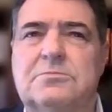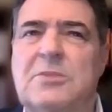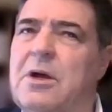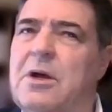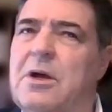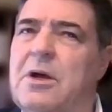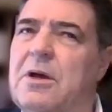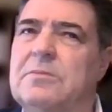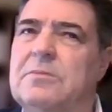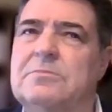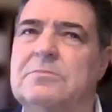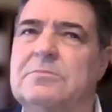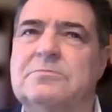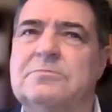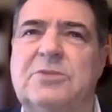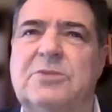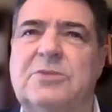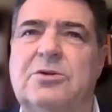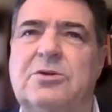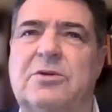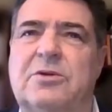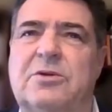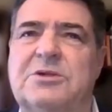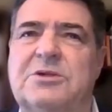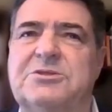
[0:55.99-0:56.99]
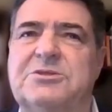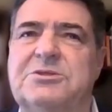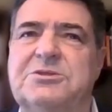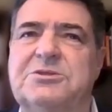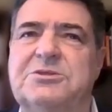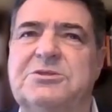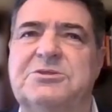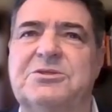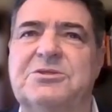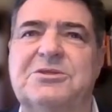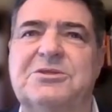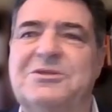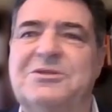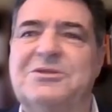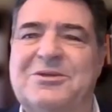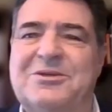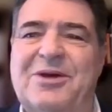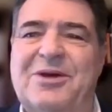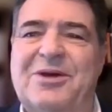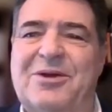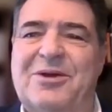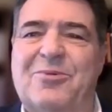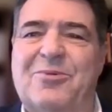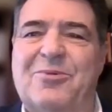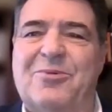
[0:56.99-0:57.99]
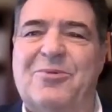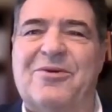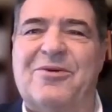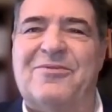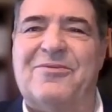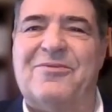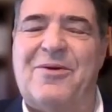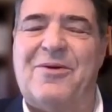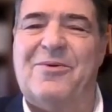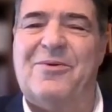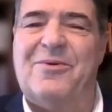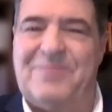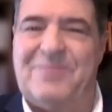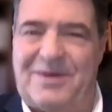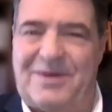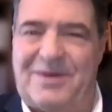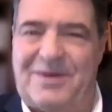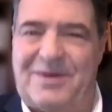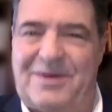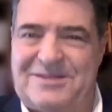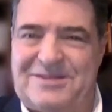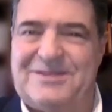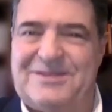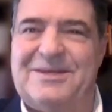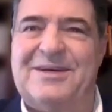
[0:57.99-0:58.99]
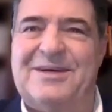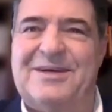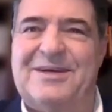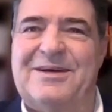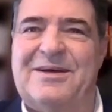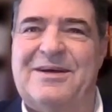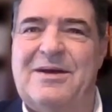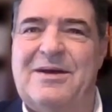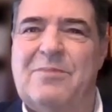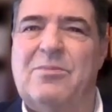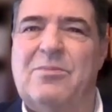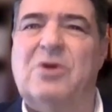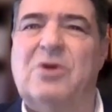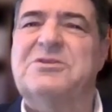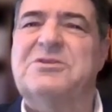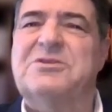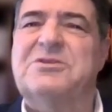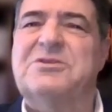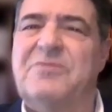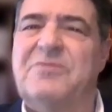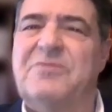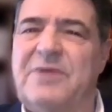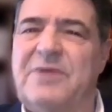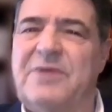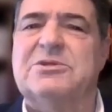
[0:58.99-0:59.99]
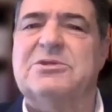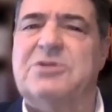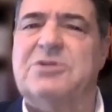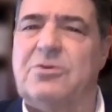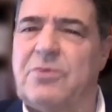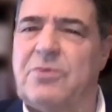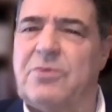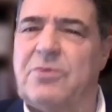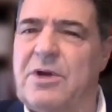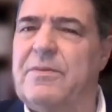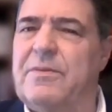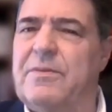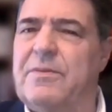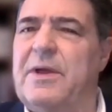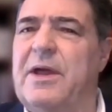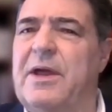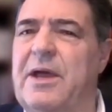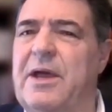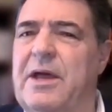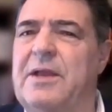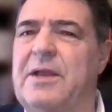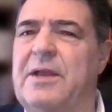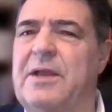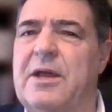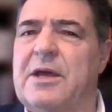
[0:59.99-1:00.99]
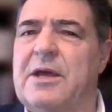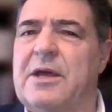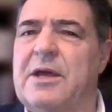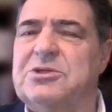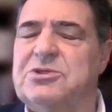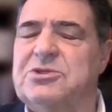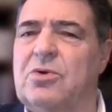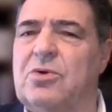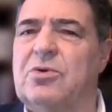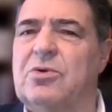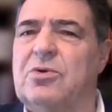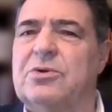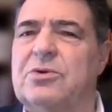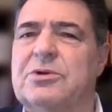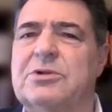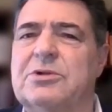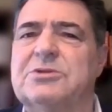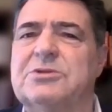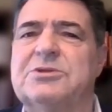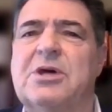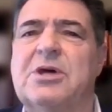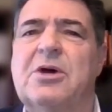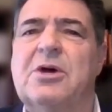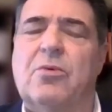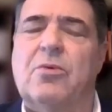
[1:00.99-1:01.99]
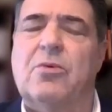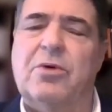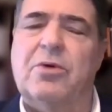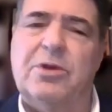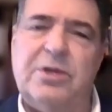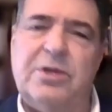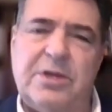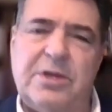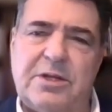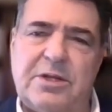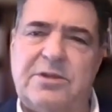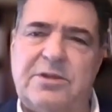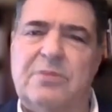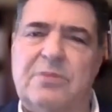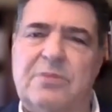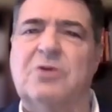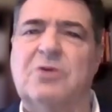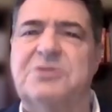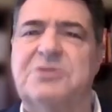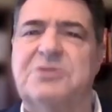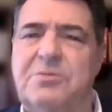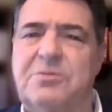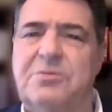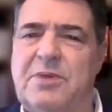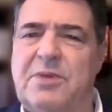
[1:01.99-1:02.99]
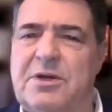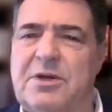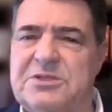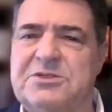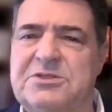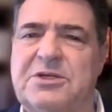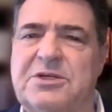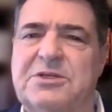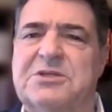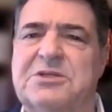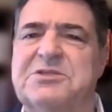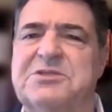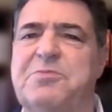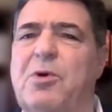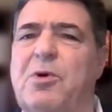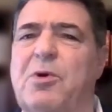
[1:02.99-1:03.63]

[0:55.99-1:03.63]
Um, interesting statistic, not aware of that one, but uh, most of it happens around the head, neck, shoulders, where you get the most amount of sun